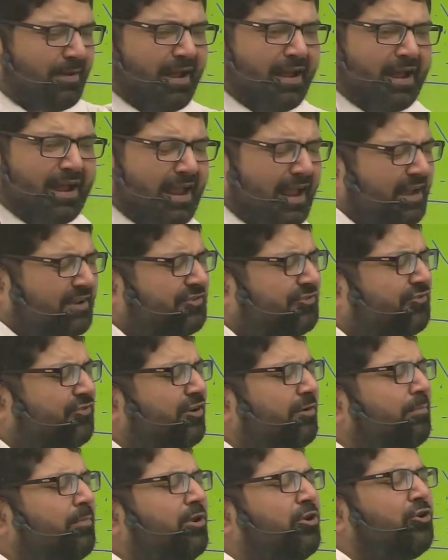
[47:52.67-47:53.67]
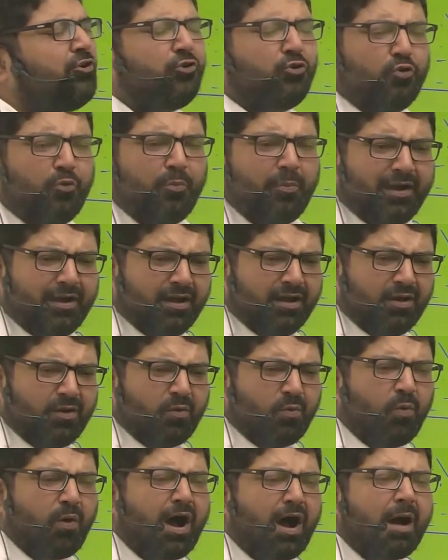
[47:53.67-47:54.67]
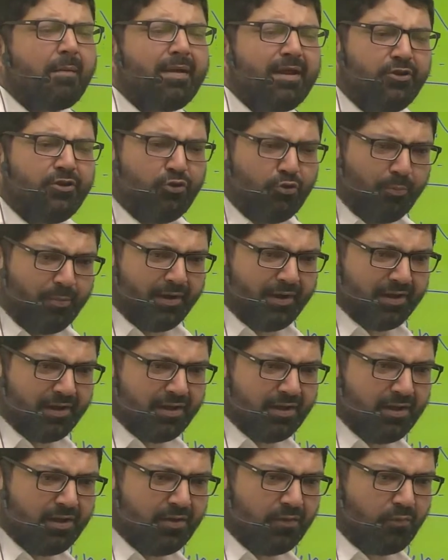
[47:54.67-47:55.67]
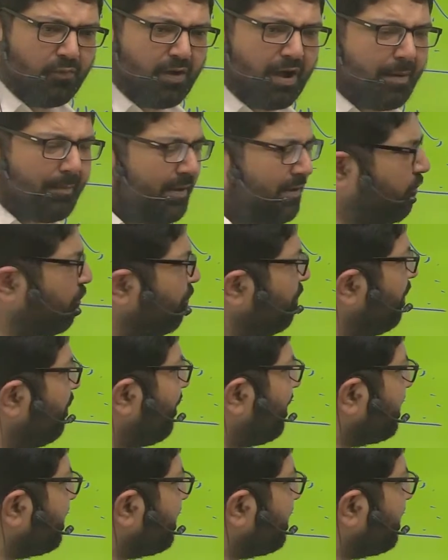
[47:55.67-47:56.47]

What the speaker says: extremely humid, warm and humid weather.